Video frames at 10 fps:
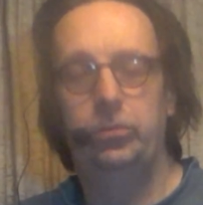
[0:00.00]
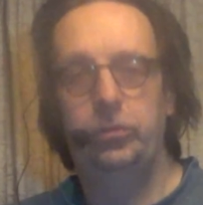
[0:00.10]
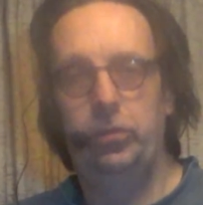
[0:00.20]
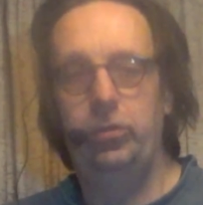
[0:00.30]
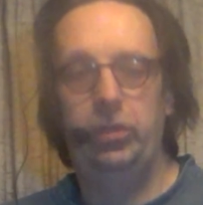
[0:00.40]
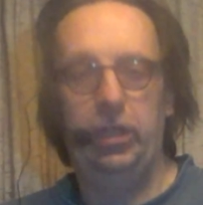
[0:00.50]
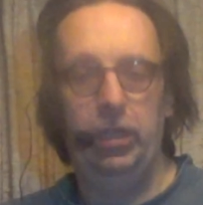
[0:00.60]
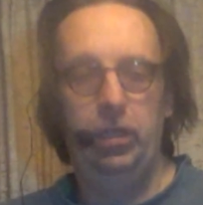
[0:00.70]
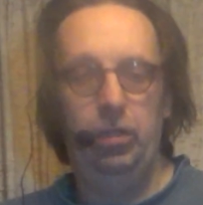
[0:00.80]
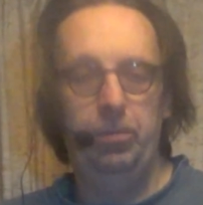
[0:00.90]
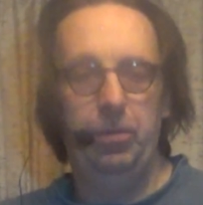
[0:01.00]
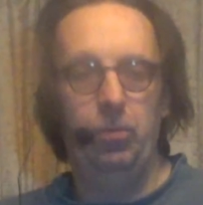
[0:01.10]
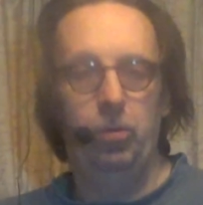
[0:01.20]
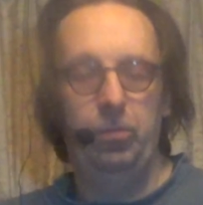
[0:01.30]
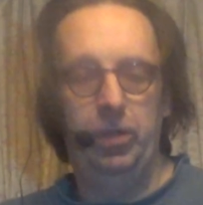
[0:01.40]
as soon as I get a little bit
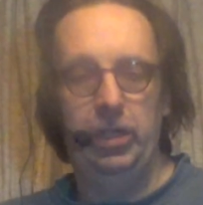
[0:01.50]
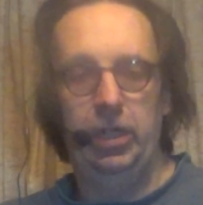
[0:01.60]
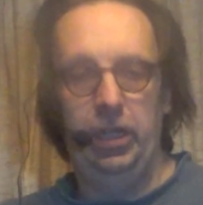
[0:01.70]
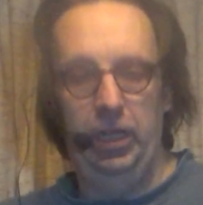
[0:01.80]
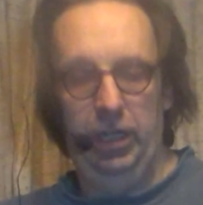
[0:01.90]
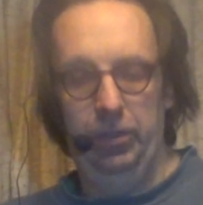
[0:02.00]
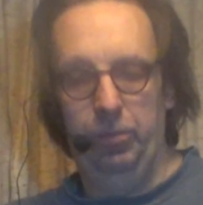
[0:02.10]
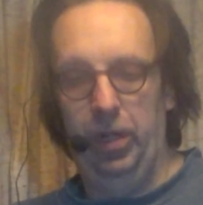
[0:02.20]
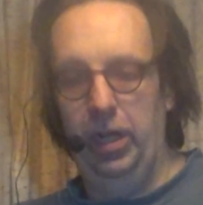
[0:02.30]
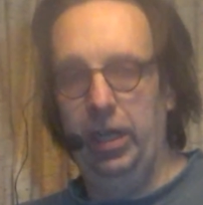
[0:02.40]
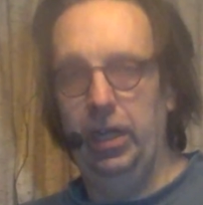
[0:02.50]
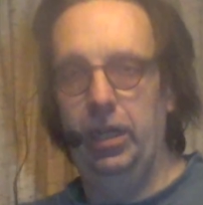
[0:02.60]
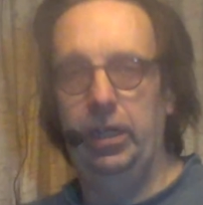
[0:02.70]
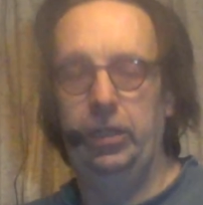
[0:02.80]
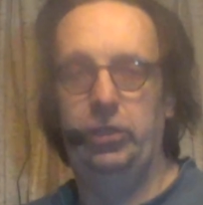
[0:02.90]
more money ahead, buy
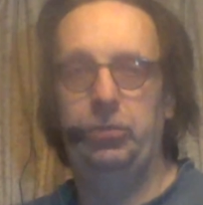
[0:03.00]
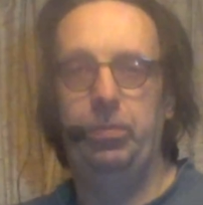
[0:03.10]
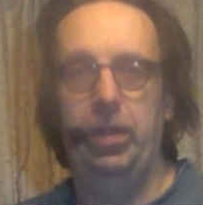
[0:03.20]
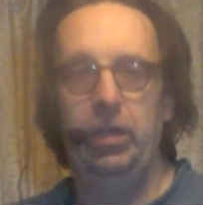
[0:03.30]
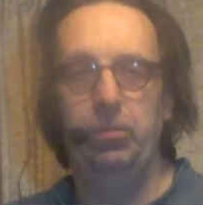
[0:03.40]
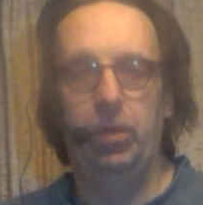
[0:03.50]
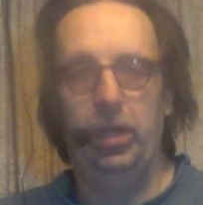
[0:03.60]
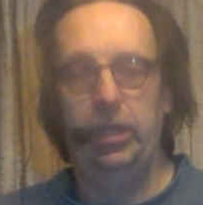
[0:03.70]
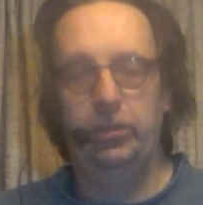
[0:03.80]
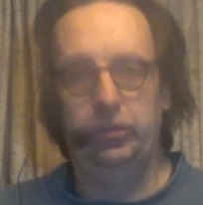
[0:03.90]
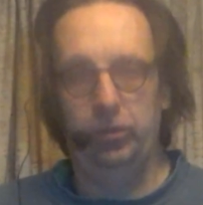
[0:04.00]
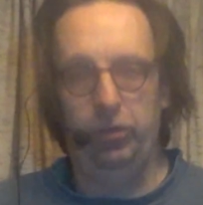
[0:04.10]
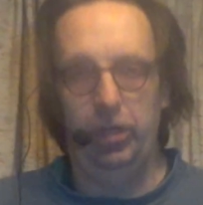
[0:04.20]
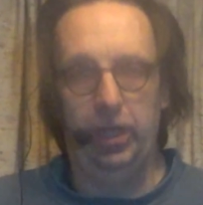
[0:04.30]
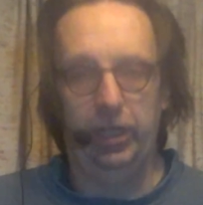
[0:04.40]
a spinning bike so
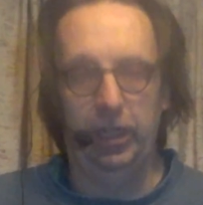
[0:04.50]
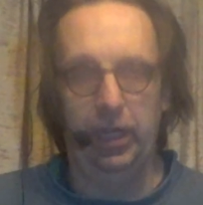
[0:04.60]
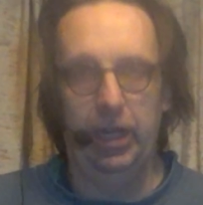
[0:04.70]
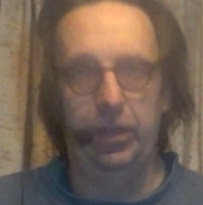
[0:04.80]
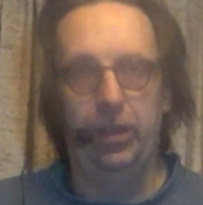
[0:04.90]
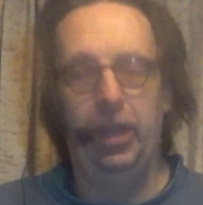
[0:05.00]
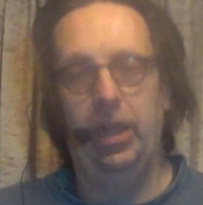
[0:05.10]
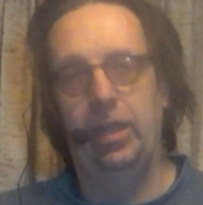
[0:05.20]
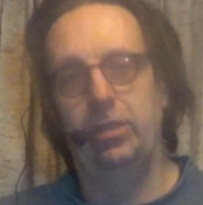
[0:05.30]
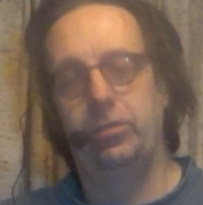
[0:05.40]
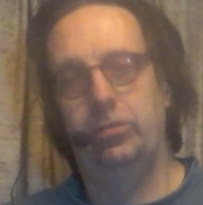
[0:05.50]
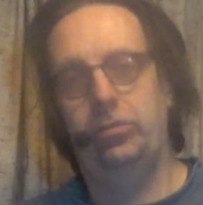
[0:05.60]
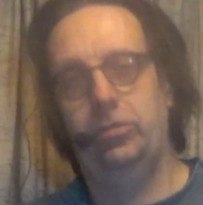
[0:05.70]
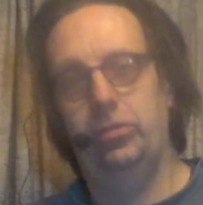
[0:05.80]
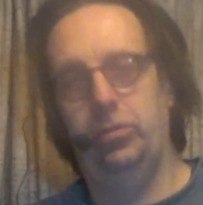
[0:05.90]
that I can add that
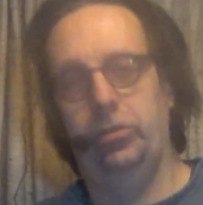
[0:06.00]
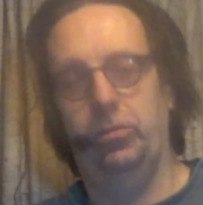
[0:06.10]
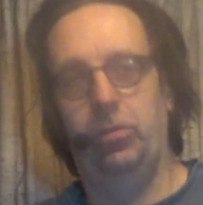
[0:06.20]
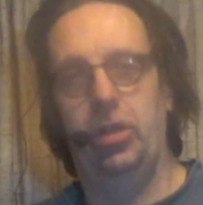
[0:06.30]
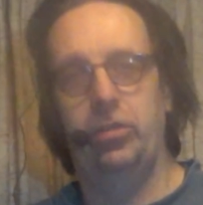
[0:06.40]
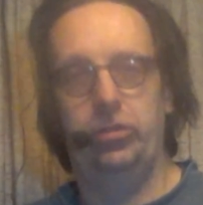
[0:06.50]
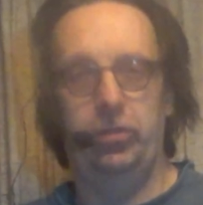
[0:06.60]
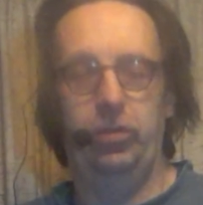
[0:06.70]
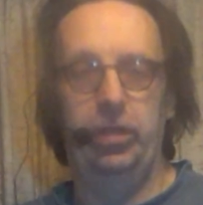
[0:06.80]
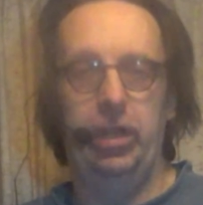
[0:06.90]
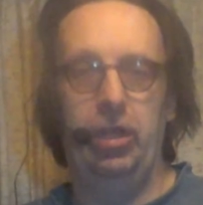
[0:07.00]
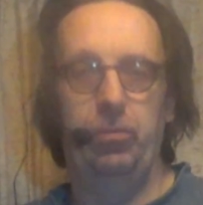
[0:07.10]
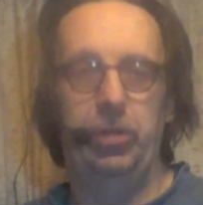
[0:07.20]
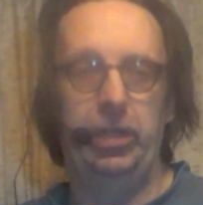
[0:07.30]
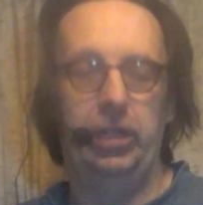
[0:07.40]
to the roster, and that'll
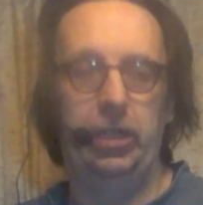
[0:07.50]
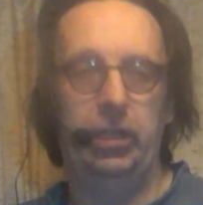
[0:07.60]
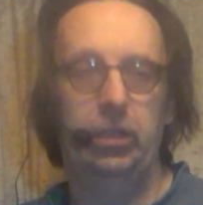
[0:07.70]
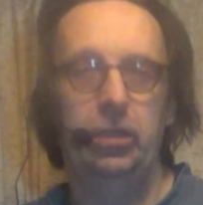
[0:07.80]
be